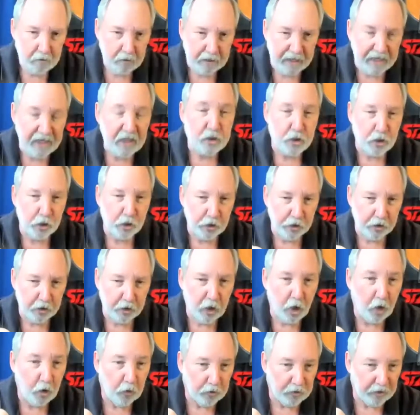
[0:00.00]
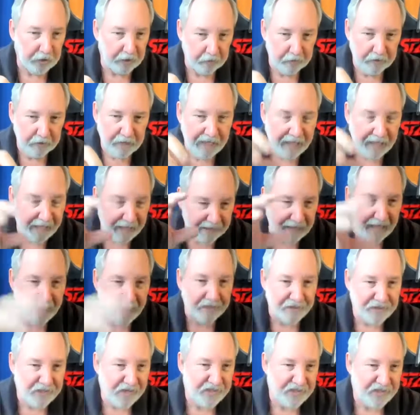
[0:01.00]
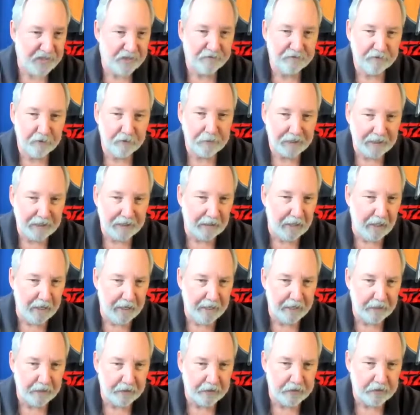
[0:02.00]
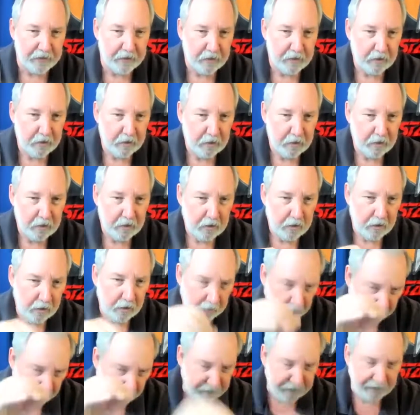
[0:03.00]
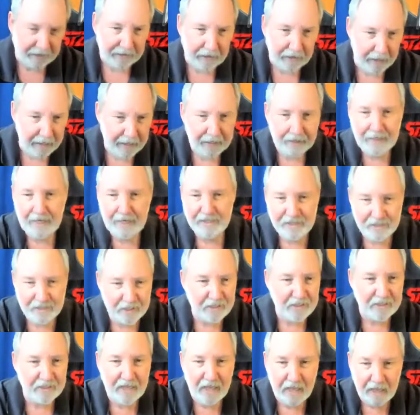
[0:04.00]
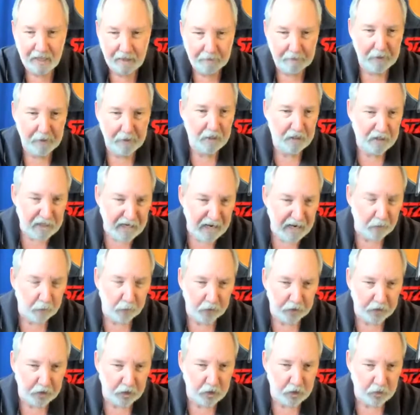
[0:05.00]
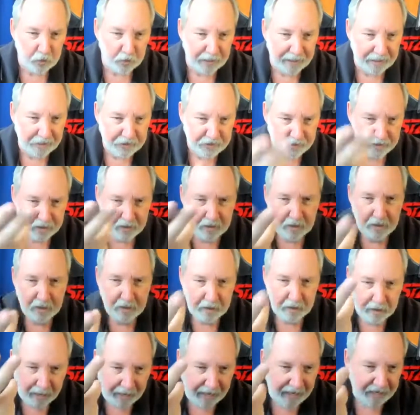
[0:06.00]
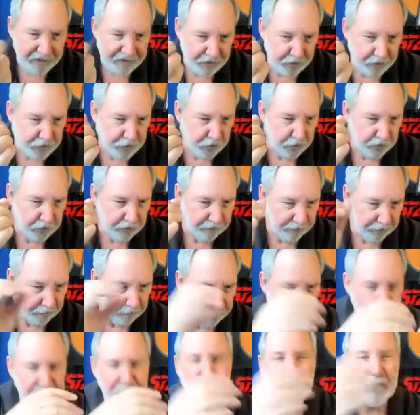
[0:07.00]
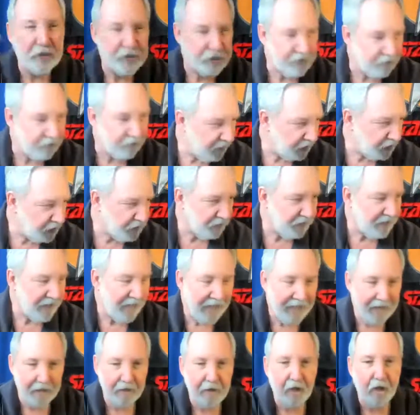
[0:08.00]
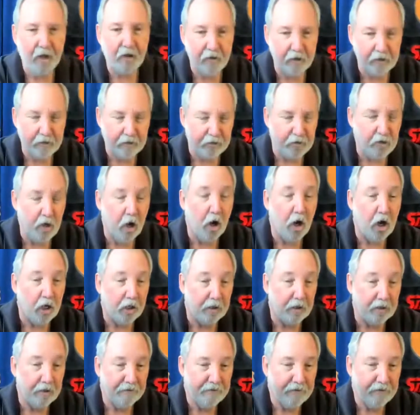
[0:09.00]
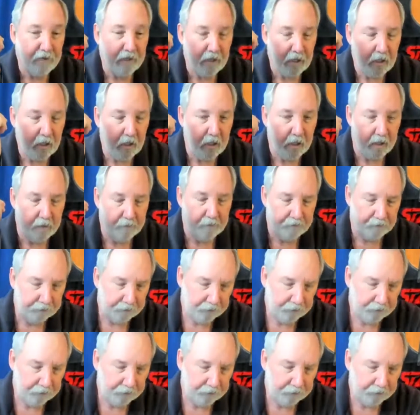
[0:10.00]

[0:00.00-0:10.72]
internal only, can't access it from a client if the client has the same network address as the server. There's a fix for that. And all of the uh,